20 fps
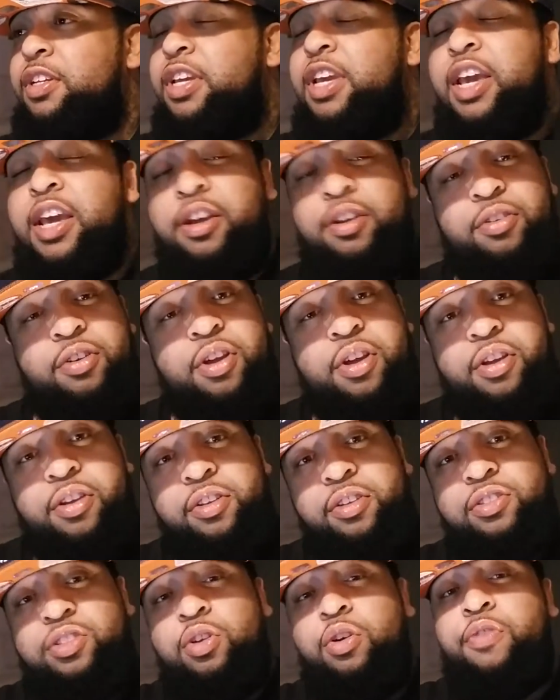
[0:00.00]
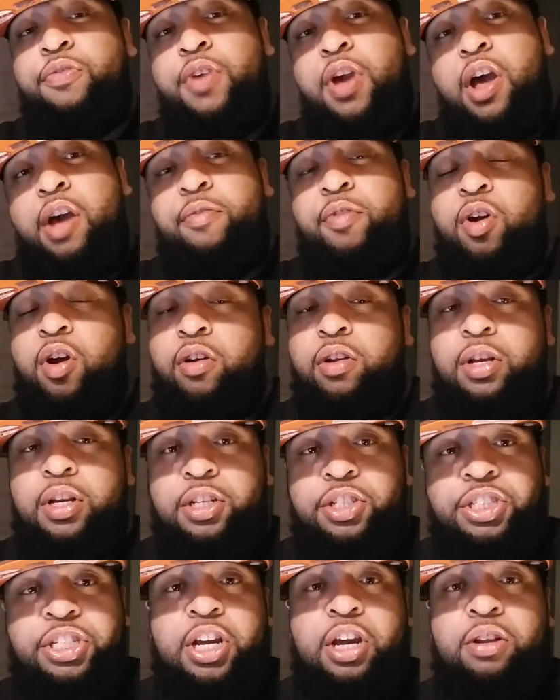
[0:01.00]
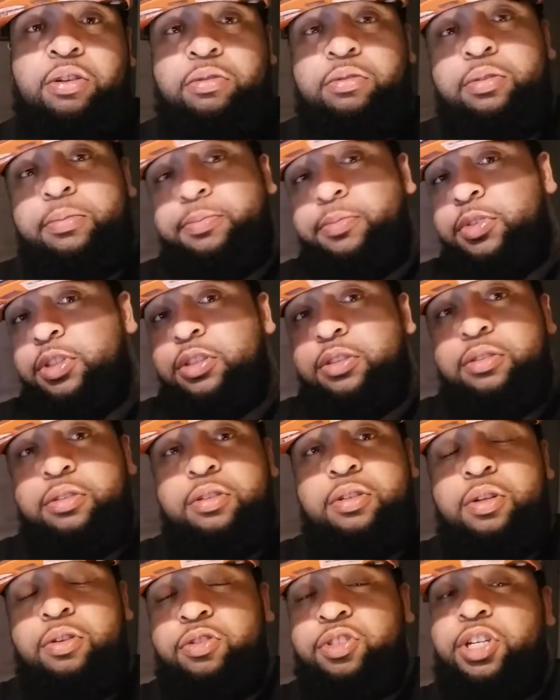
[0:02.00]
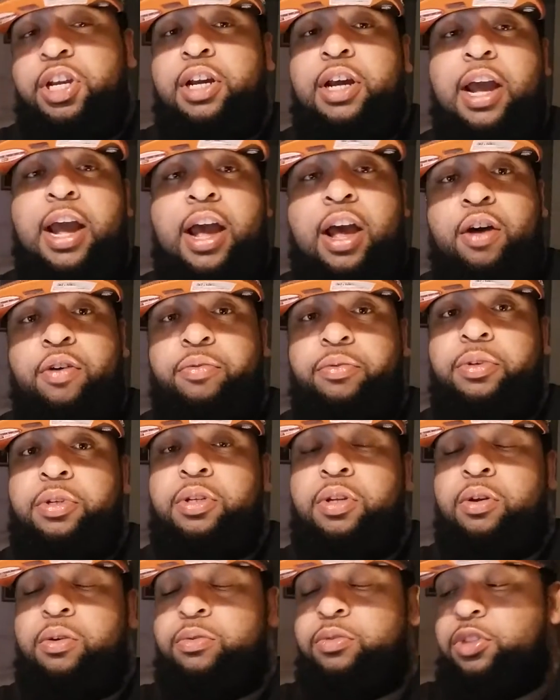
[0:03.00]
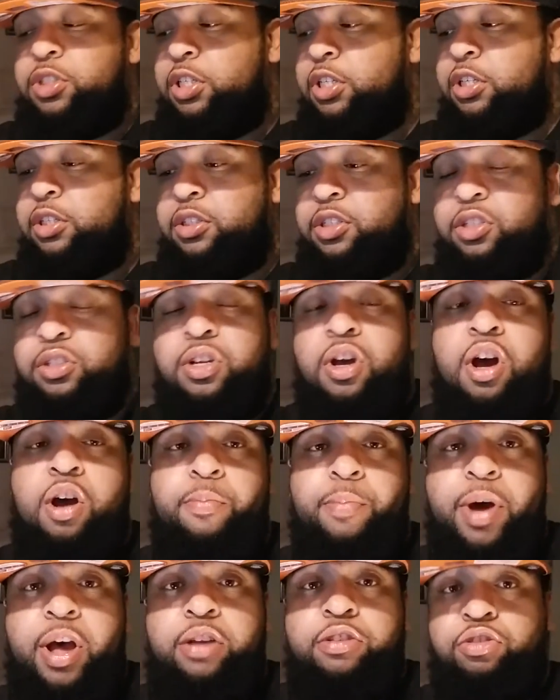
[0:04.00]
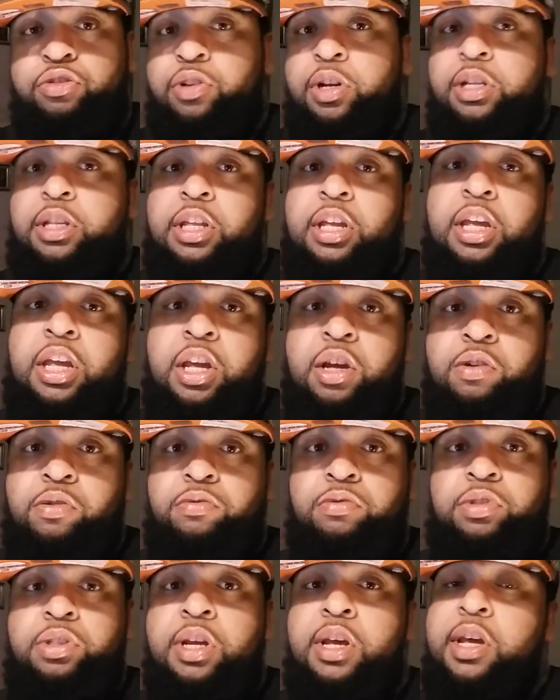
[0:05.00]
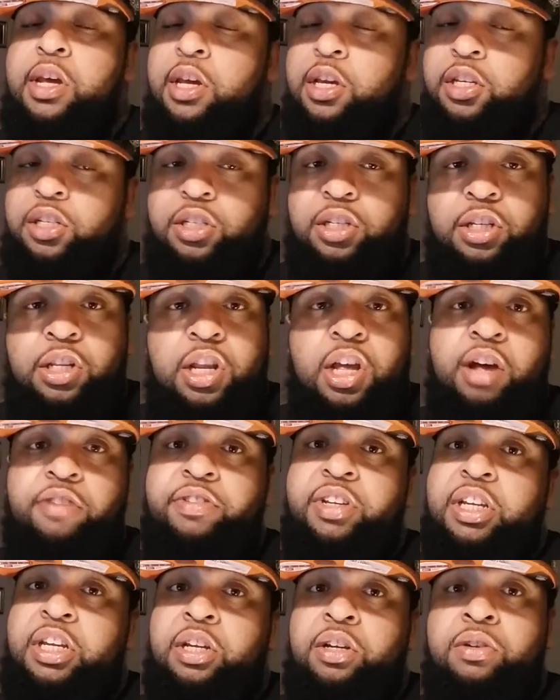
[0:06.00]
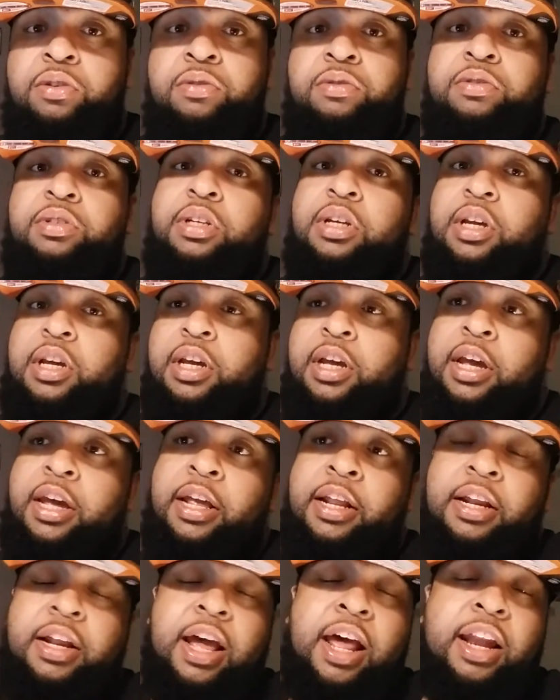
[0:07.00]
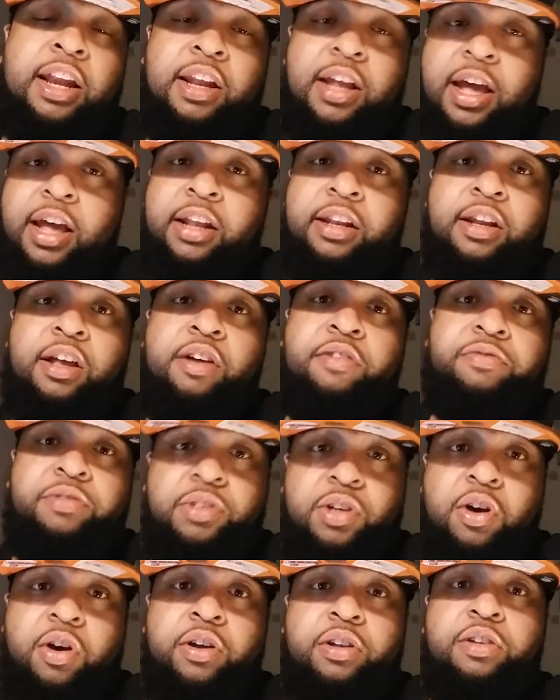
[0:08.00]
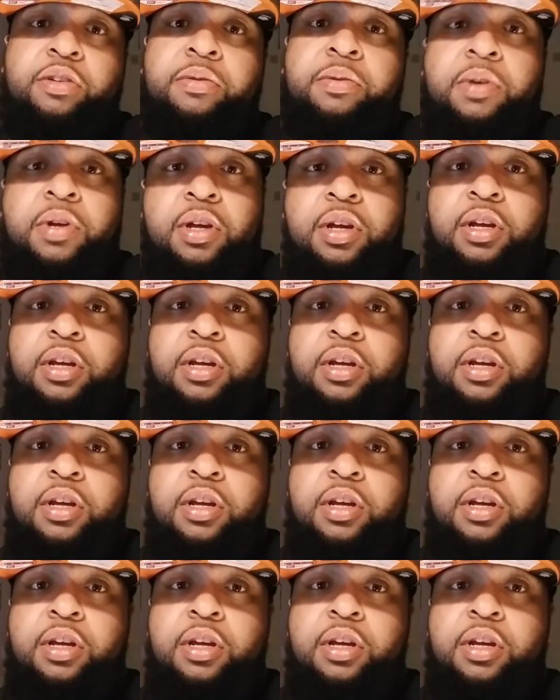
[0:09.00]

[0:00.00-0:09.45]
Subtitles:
yeah. So if y'all ever heard of her channel, you know, check her out. You know, she talk about strictly Eagles. She loved the Eagles. And I love talking to